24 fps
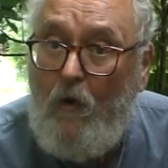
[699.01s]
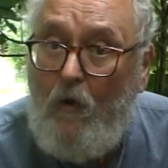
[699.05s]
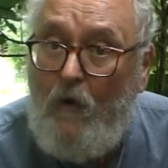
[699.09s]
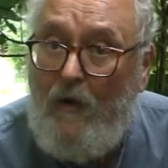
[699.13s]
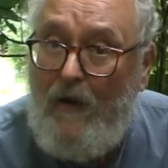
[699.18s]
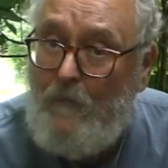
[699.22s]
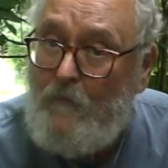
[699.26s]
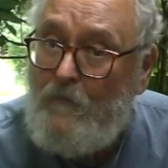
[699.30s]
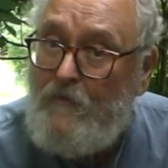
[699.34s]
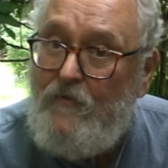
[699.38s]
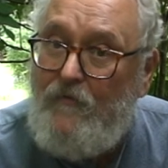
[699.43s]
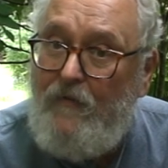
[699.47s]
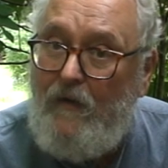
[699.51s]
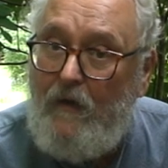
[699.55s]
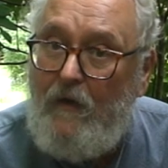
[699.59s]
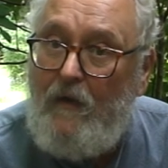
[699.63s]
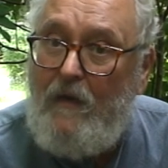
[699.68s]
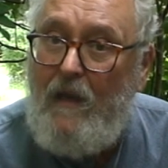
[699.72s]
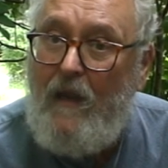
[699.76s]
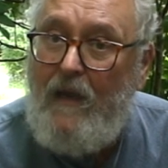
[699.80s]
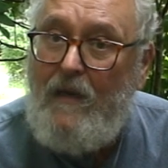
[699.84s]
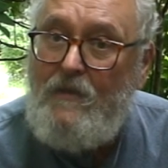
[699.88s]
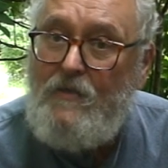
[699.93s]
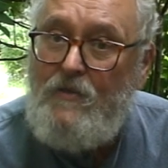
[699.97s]
that was the very
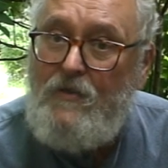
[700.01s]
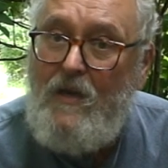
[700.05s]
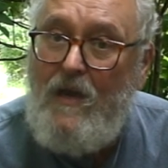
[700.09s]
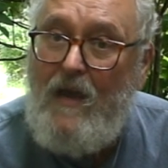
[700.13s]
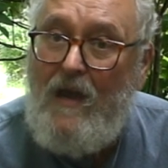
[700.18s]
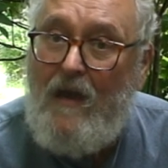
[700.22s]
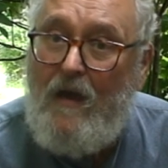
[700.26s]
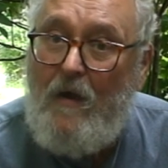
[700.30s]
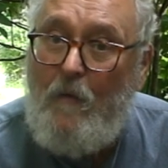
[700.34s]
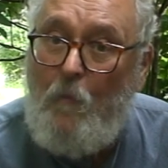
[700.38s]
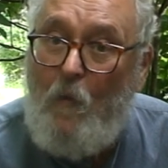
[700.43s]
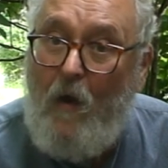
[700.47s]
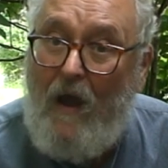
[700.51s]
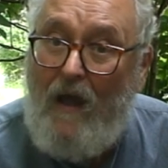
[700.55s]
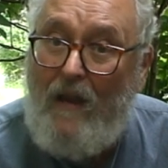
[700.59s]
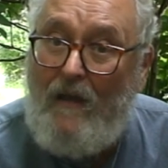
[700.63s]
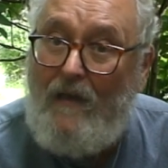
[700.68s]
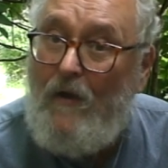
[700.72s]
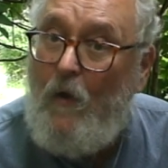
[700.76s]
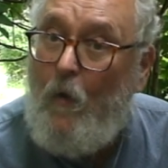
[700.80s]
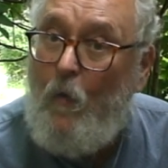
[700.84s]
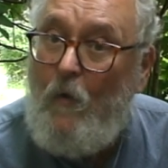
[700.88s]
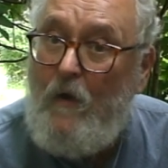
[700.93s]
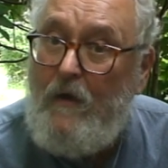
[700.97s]
last time
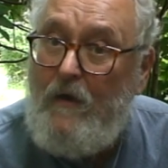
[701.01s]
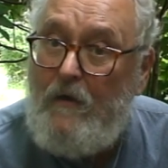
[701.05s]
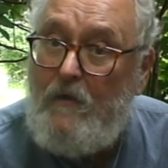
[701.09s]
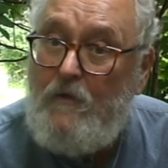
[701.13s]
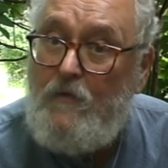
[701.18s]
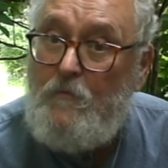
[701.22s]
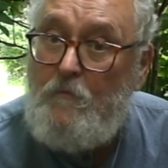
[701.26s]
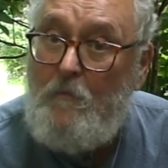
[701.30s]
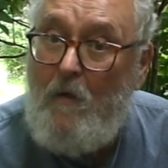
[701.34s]
Wiley or his